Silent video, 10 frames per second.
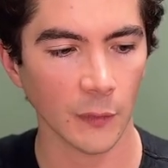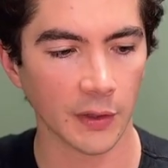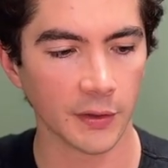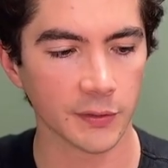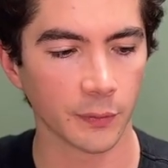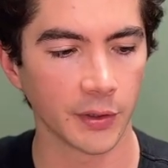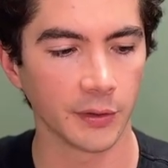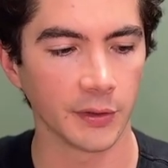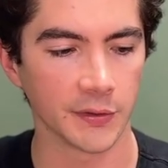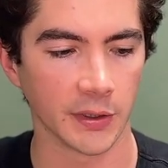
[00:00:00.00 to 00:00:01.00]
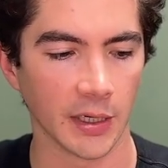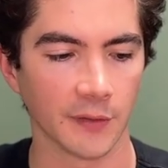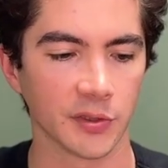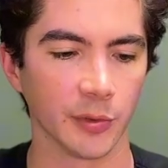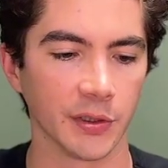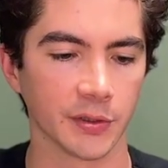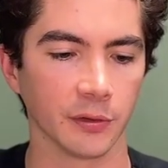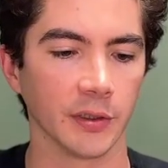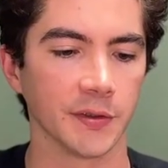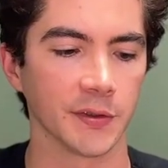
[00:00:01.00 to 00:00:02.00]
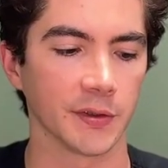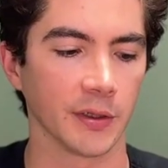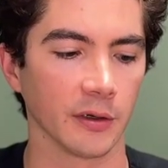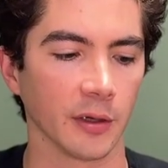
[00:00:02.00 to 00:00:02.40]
this one is going to have some additional lenses in there.